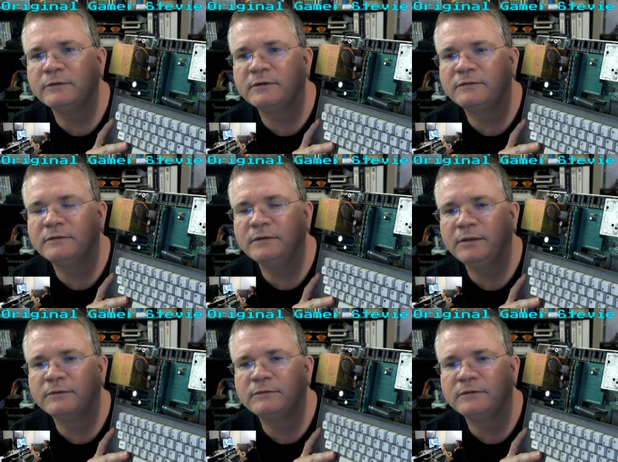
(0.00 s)

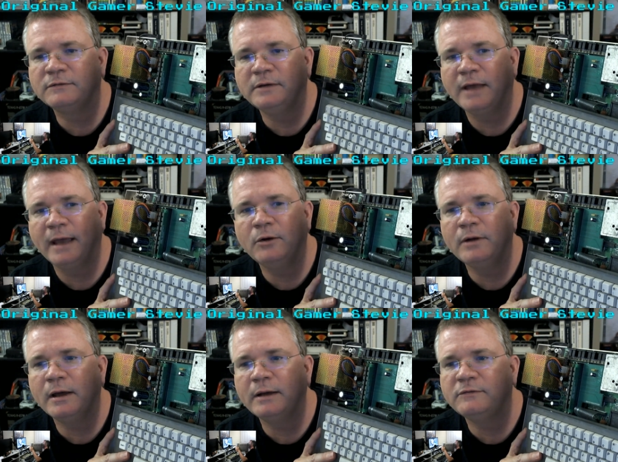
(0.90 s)

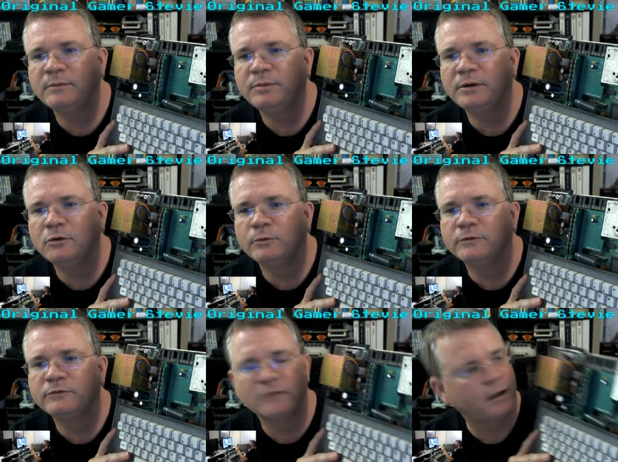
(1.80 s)
6809 CPU
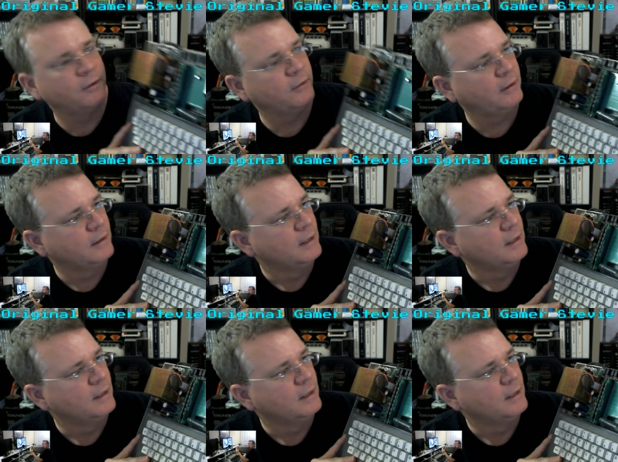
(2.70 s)
was soldered,